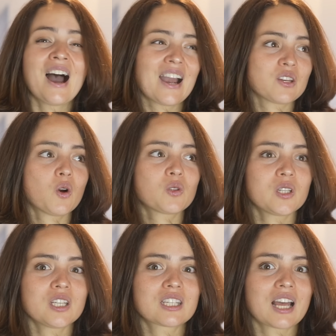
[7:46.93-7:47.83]
I
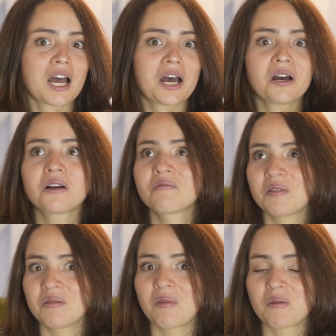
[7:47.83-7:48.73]
noticed
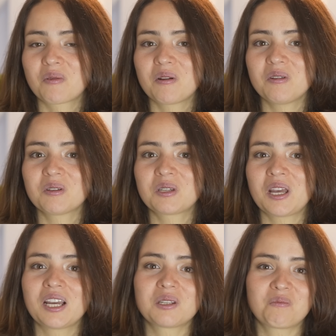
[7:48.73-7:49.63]
in my previous
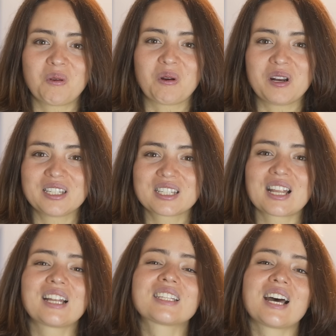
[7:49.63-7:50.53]
experience
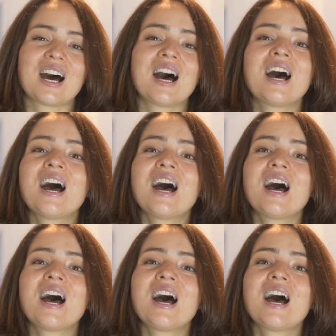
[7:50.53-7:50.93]
that